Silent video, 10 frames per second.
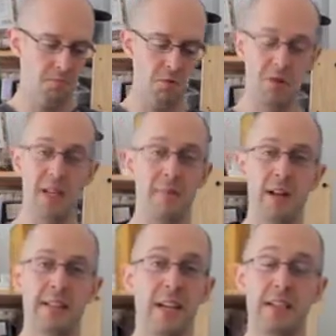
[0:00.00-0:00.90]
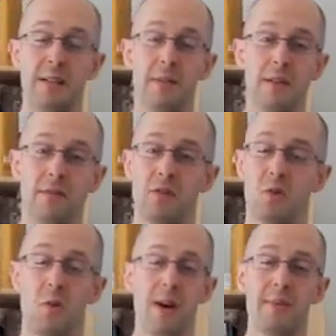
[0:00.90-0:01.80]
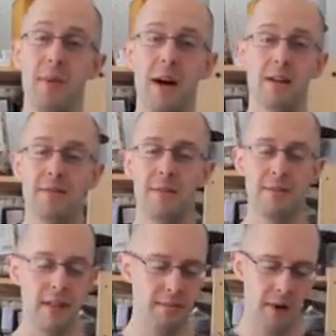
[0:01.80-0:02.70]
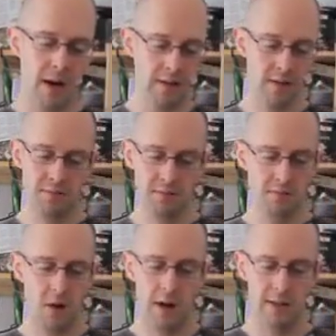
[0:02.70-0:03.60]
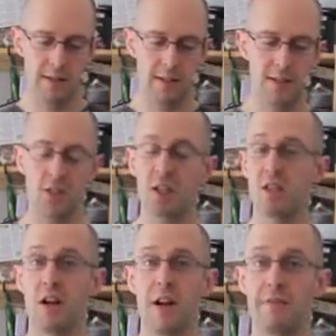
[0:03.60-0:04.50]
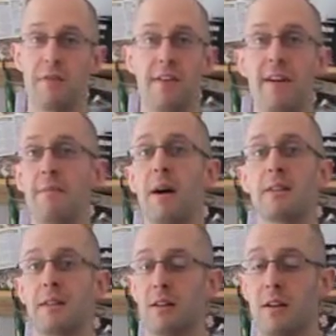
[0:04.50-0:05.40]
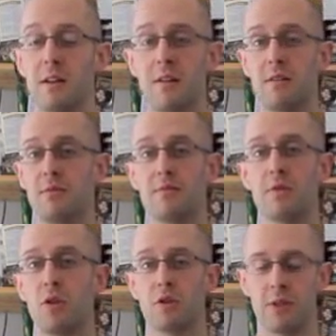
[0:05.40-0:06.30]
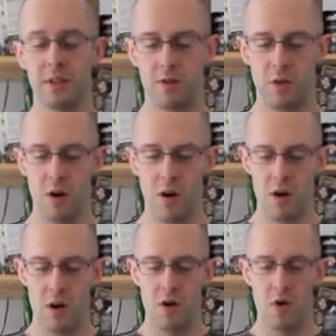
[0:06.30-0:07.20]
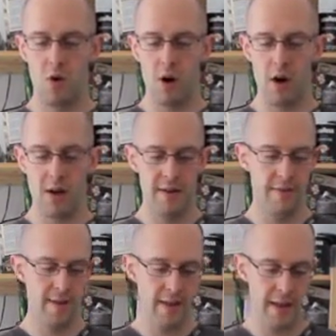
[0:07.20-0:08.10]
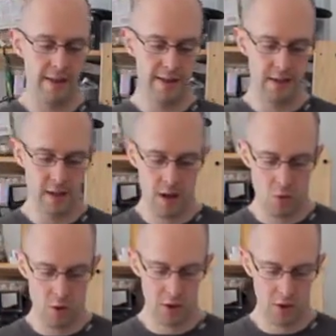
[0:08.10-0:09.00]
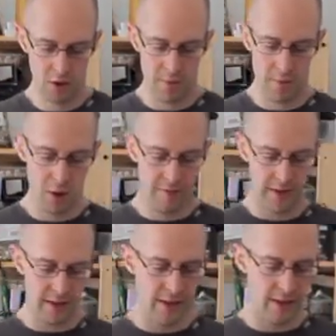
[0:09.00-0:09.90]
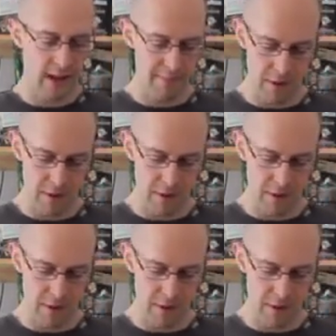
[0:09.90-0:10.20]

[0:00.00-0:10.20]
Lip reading: You see them on sale sometimes for 20 bucks, 15 bucks. Honestly, cheesecloth for $5 at the grocery store, or even this works perfectly, the nut